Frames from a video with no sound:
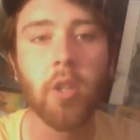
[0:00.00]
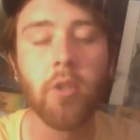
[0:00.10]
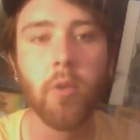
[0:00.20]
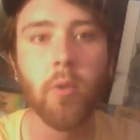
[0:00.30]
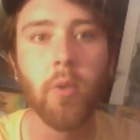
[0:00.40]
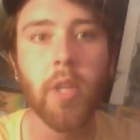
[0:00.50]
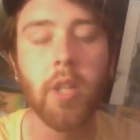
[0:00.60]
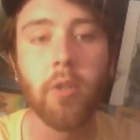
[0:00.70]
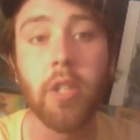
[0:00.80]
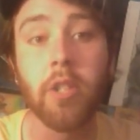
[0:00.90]
to
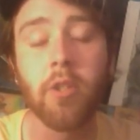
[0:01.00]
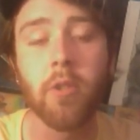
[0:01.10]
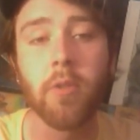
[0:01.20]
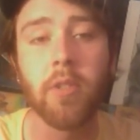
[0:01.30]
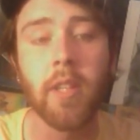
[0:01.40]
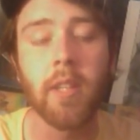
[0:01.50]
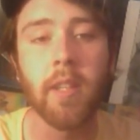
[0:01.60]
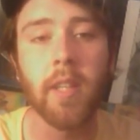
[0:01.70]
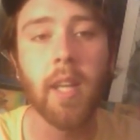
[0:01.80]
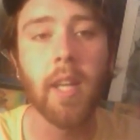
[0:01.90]
increase your
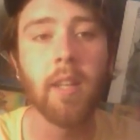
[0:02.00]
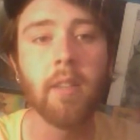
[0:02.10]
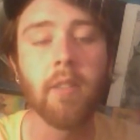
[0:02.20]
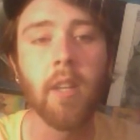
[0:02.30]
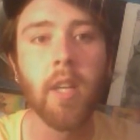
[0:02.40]
lucidity and